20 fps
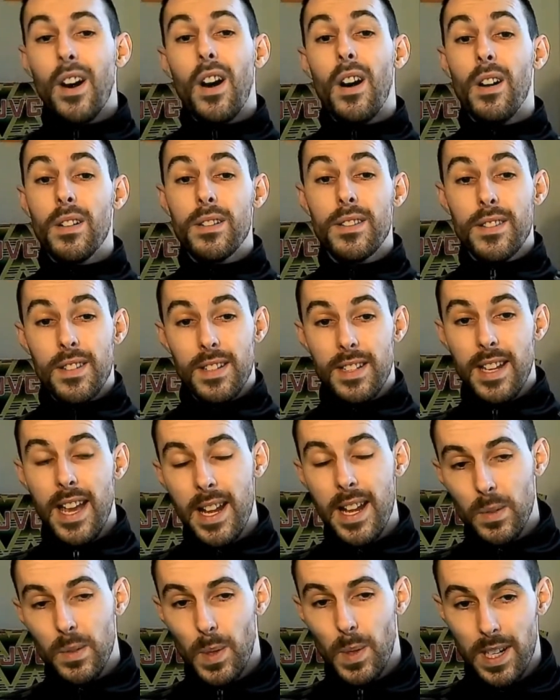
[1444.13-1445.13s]
Odsonne
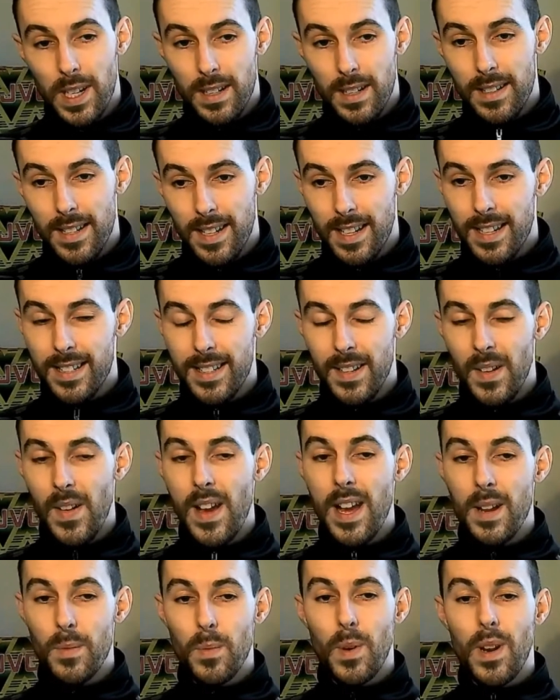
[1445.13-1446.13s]
Edouard. Now,
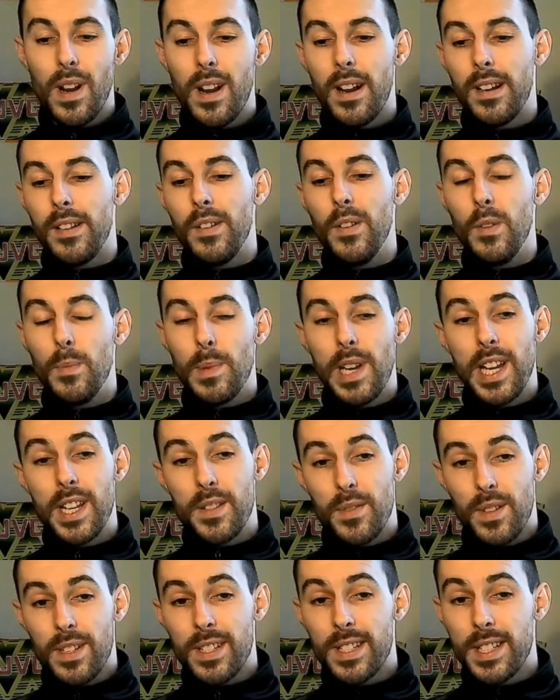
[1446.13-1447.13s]
Edouard, who plays
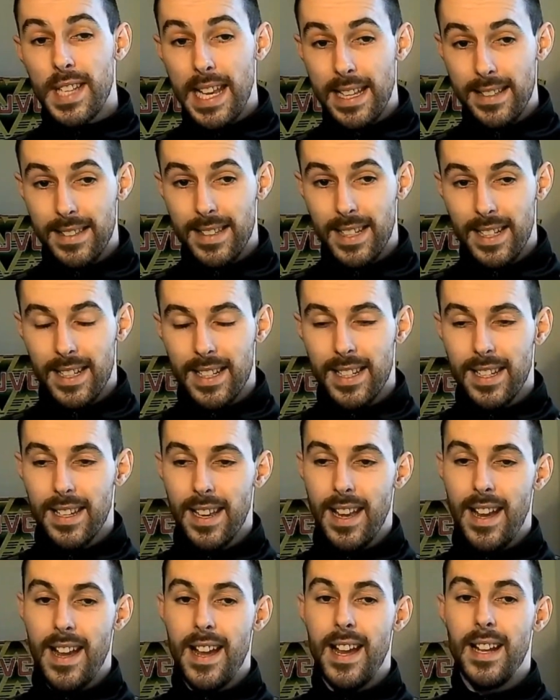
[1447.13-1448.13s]
for Celtic,
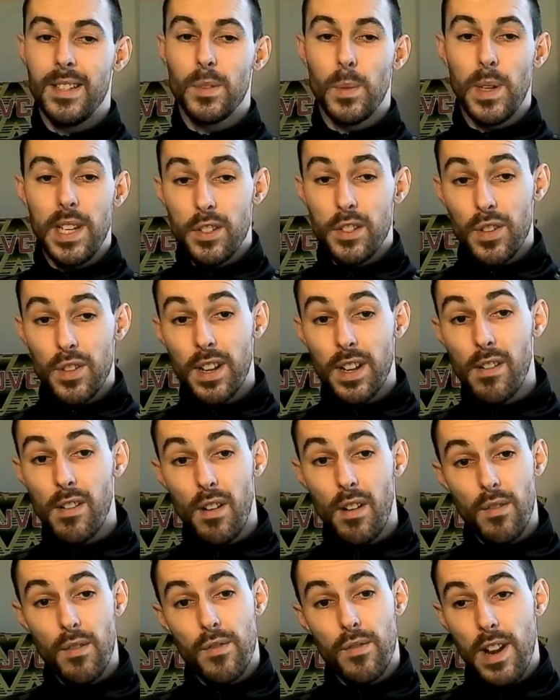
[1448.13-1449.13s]

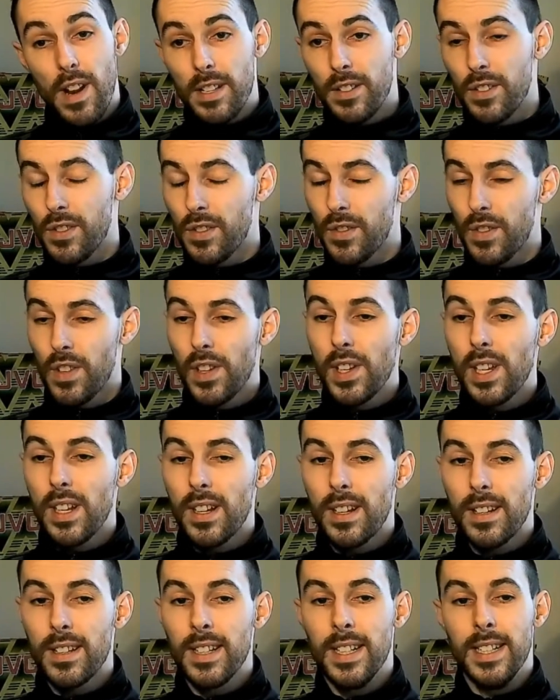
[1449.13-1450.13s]
23-year-old French
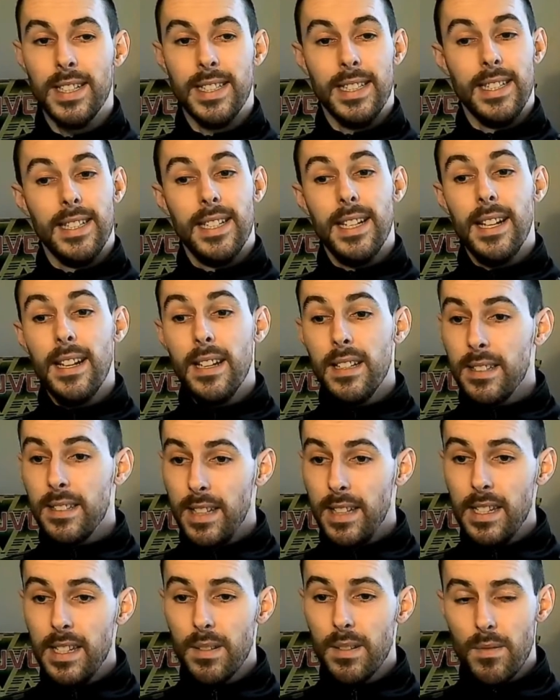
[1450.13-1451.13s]
striker.
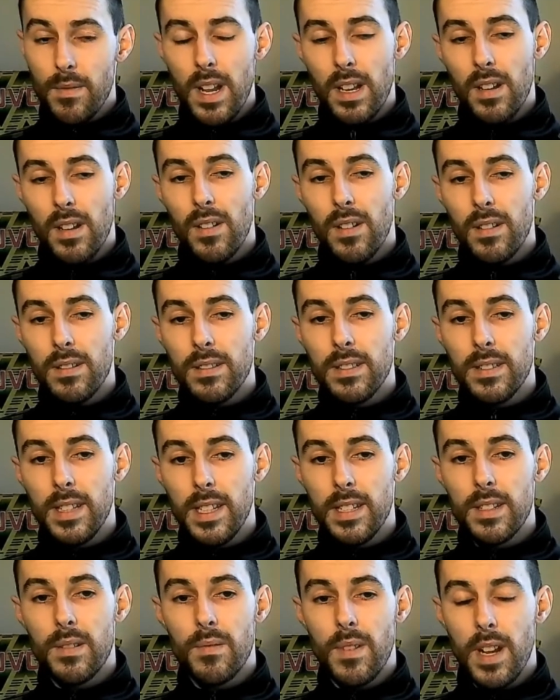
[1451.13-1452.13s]
Decent
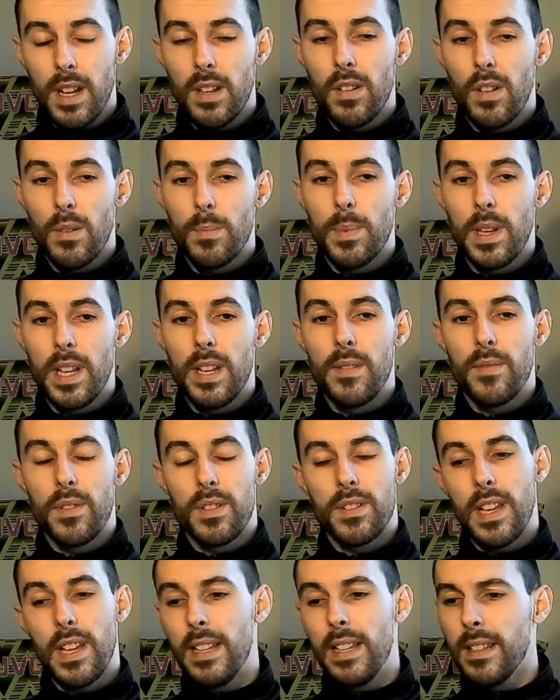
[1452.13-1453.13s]
record playing for
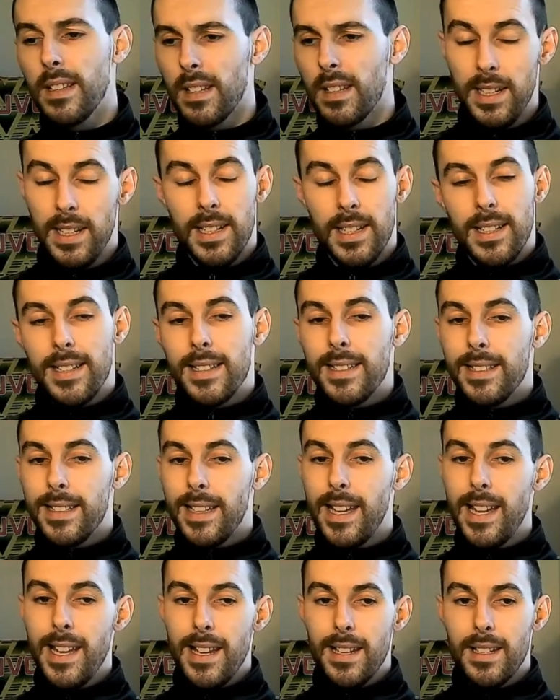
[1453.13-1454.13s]
Celtic.
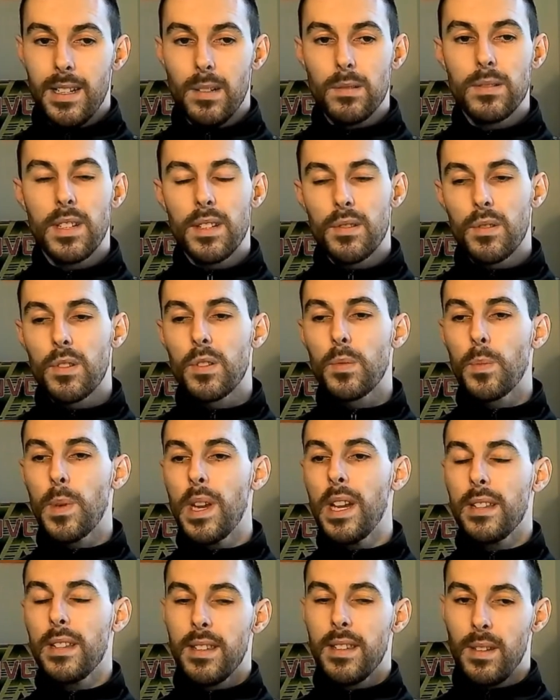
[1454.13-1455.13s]
Again, no
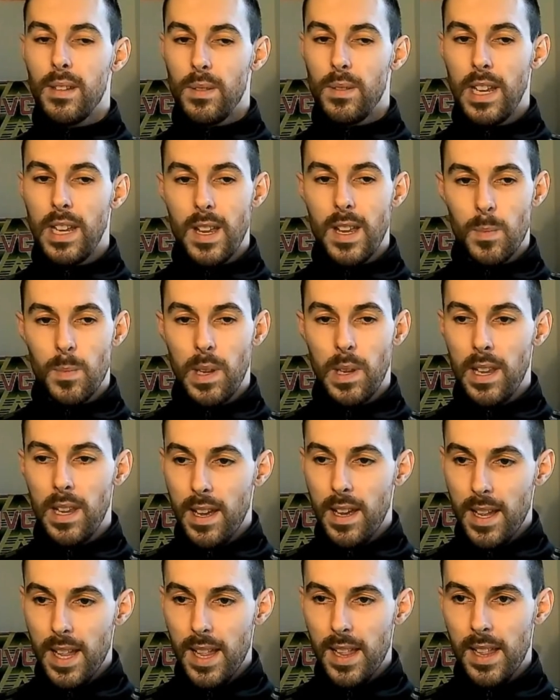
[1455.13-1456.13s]
disrespect to the
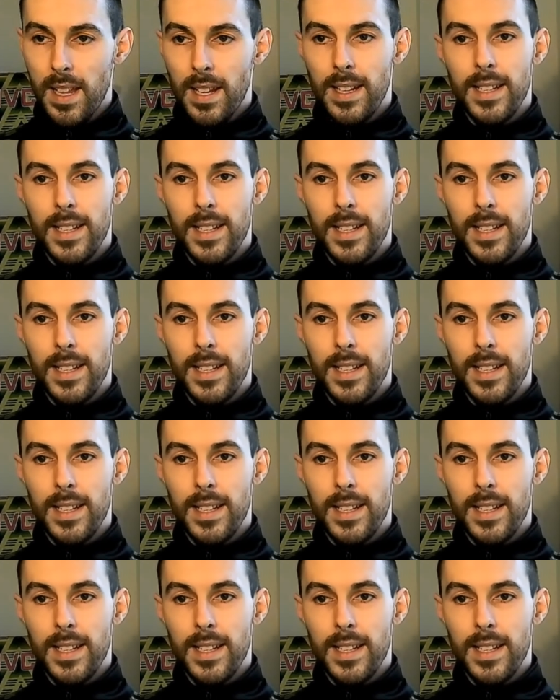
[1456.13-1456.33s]
SPL.